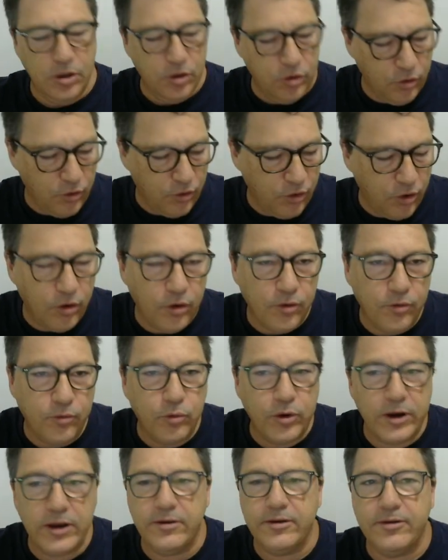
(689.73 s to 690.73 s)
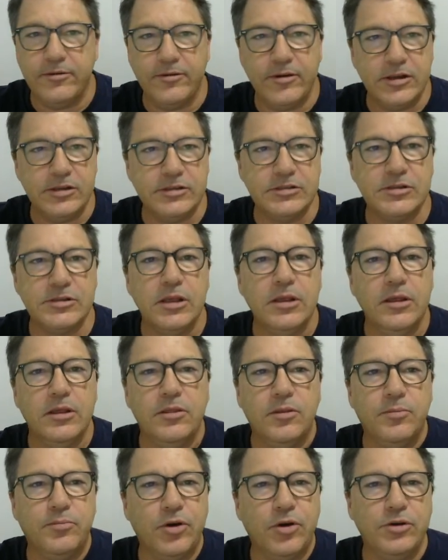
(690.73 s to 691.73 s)
or whatever it is,
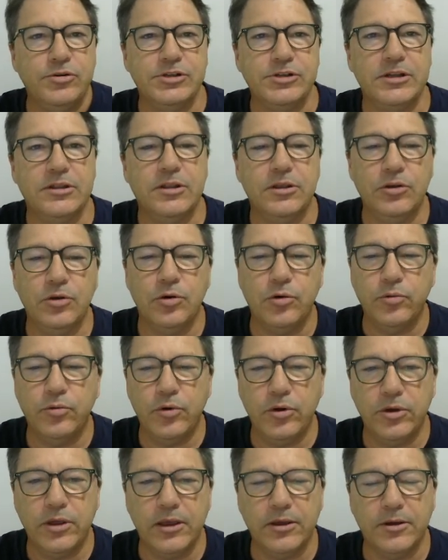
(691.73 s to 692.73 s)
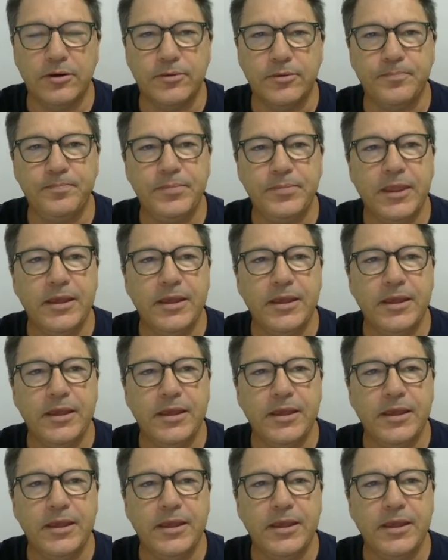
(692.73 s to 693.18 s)
the project that you're working on.